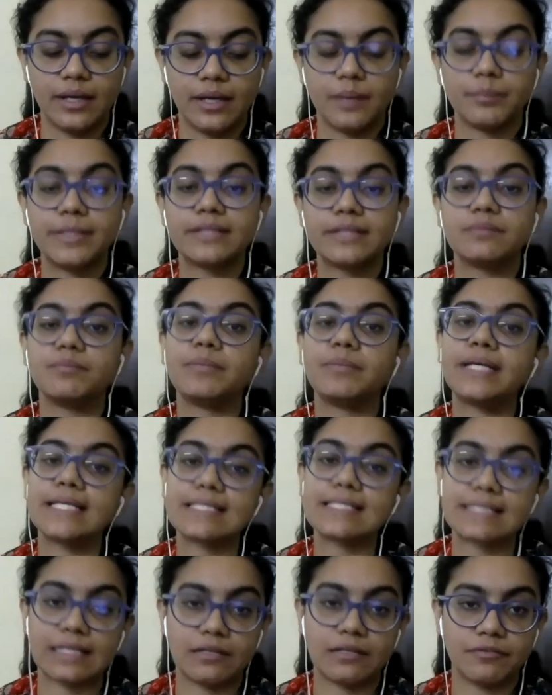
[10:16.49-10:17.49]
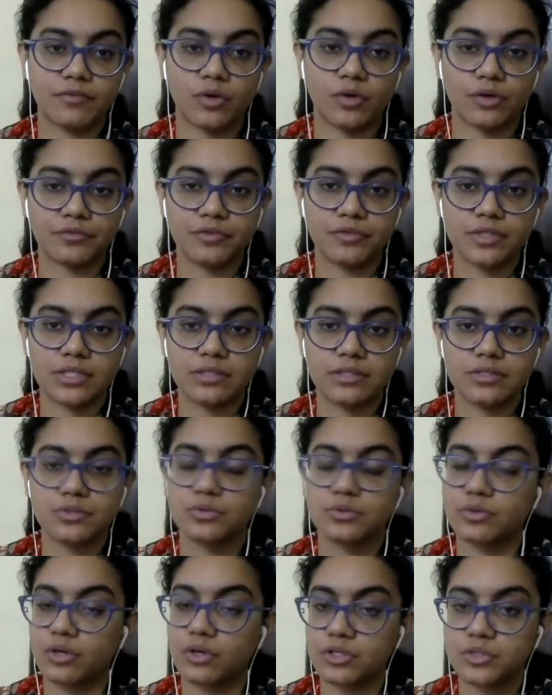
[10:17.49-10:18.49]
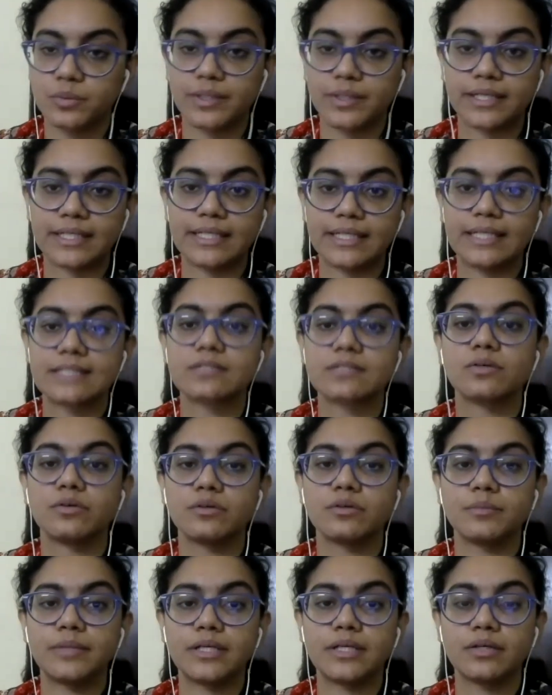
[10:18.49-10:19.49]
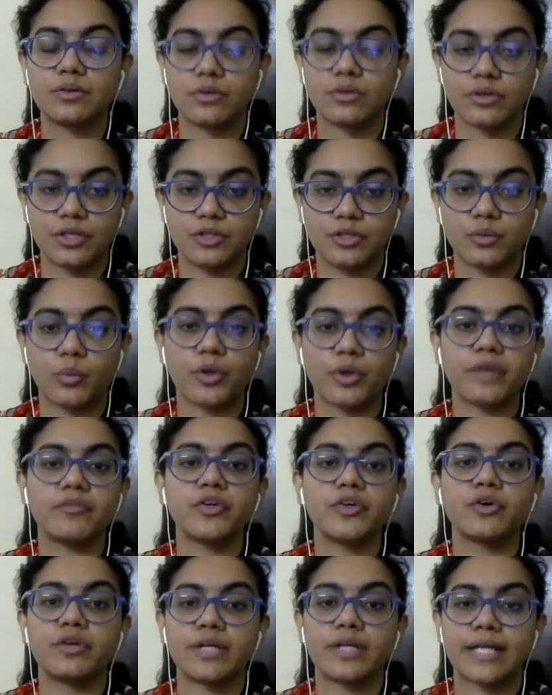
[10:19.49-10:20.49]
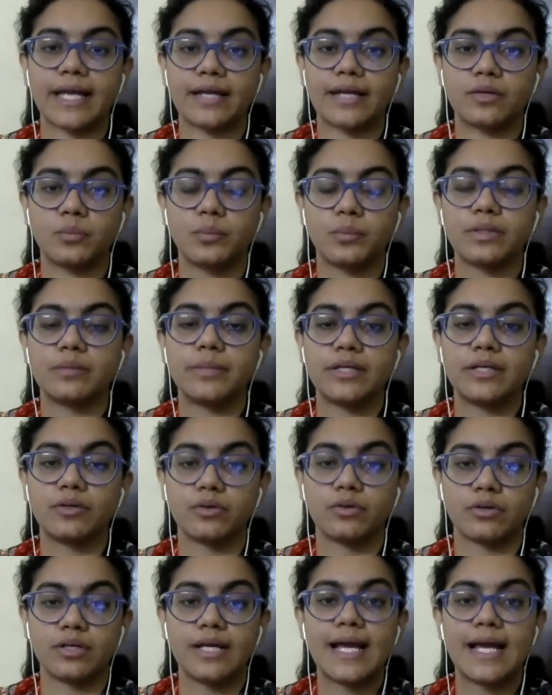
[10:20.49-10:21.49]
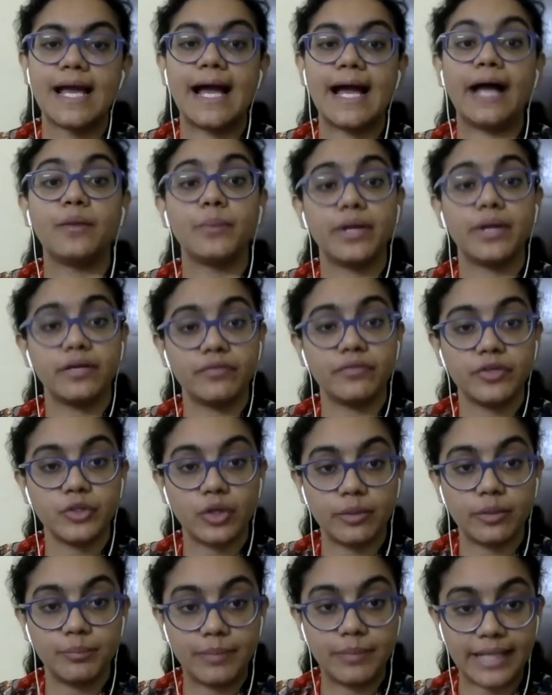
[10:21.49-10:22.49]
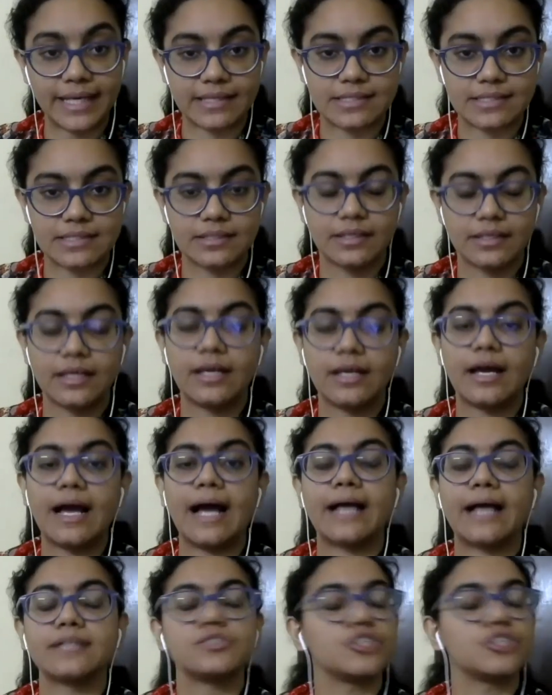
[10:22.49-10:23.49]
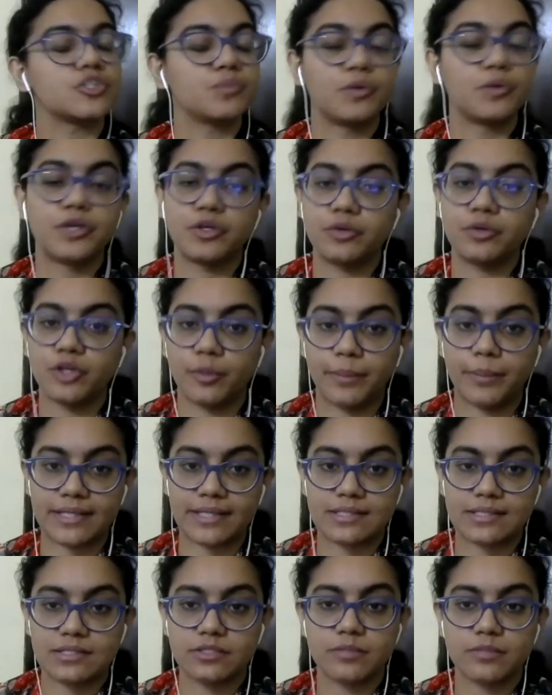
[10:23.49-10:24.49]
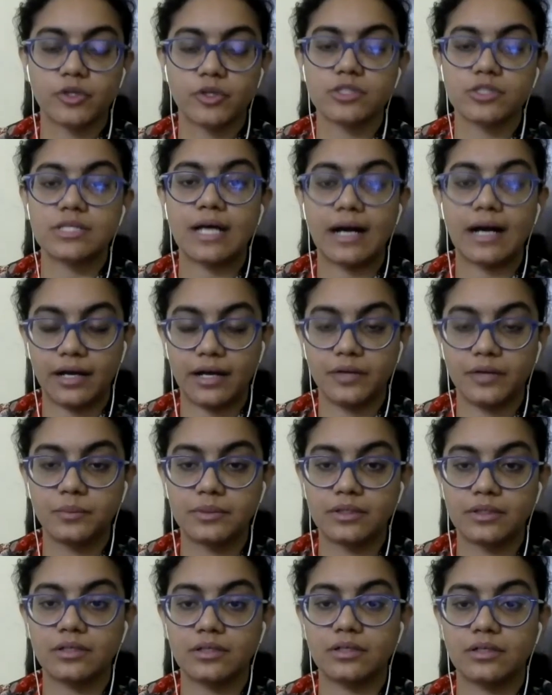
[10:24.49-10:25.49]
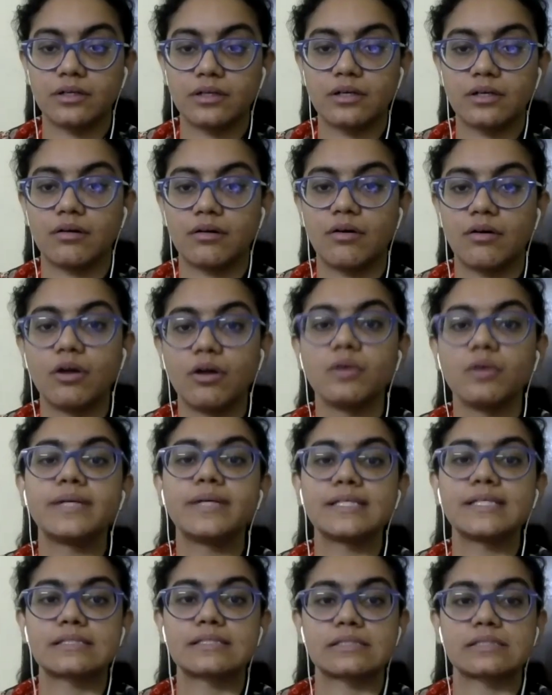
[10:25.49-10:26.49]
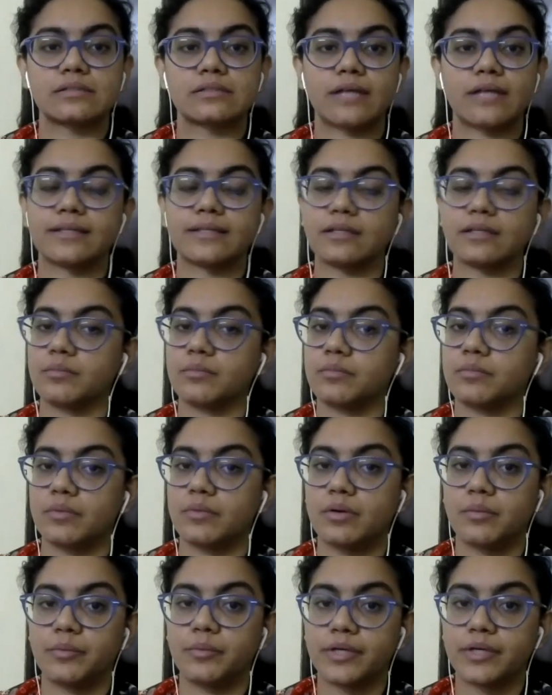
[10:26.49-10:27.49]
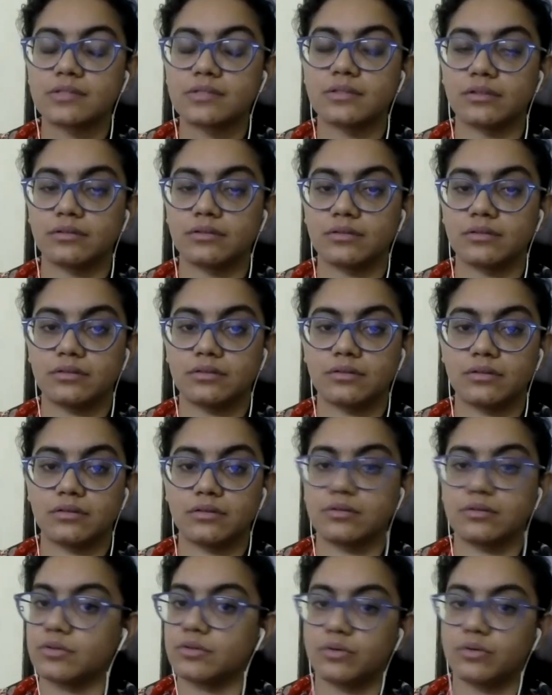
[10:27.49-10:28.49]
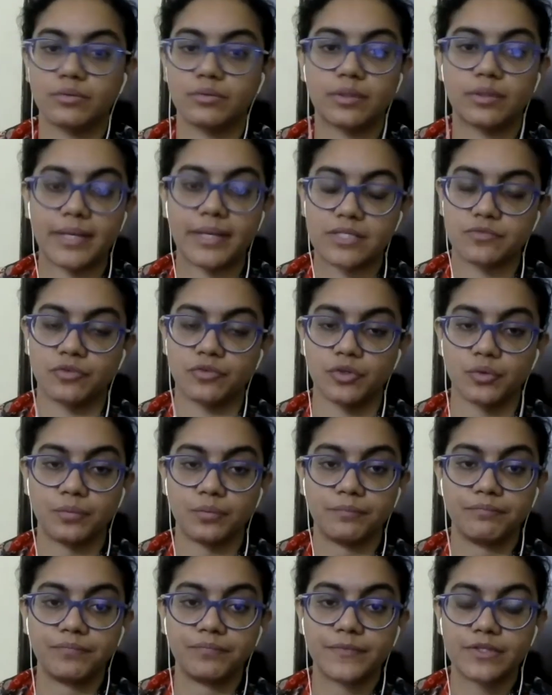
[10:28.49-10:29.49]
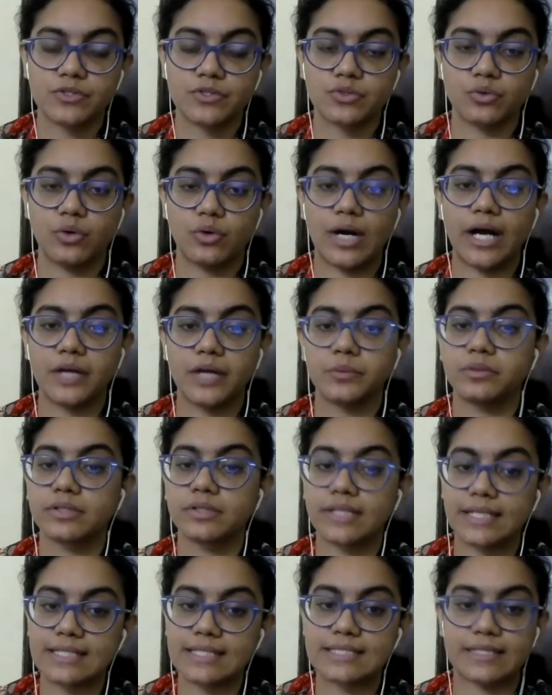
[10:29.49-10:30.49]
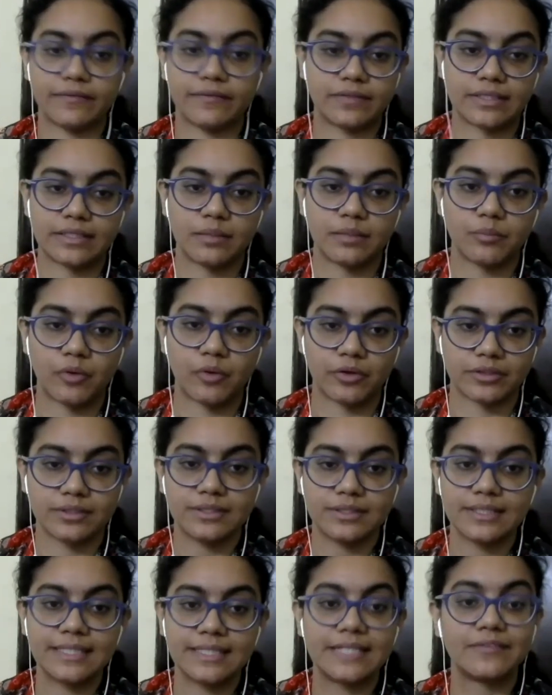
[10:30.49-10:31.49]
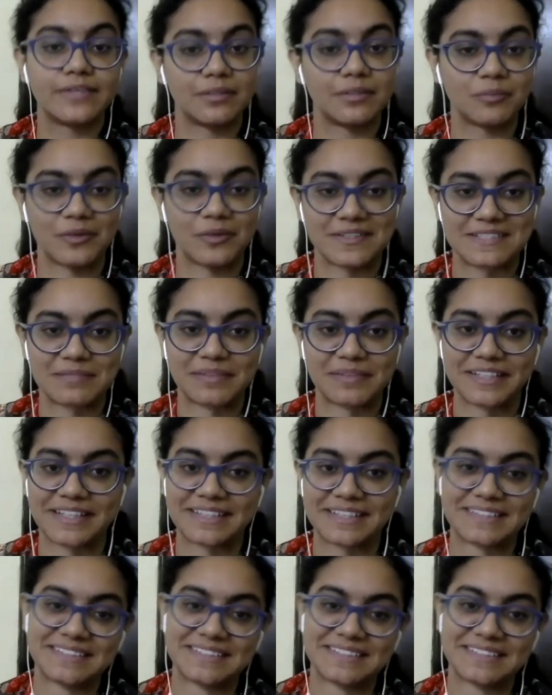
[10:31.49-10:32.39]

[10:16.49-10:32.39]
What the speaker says: But be self-confident. Do not worry. It's going to be good. Whatever you're going to get will be good. And wherever you're placed, just put in your best, because hard work always, I think, brings in, the best for you. So hard work is definitely important, even in policymaking.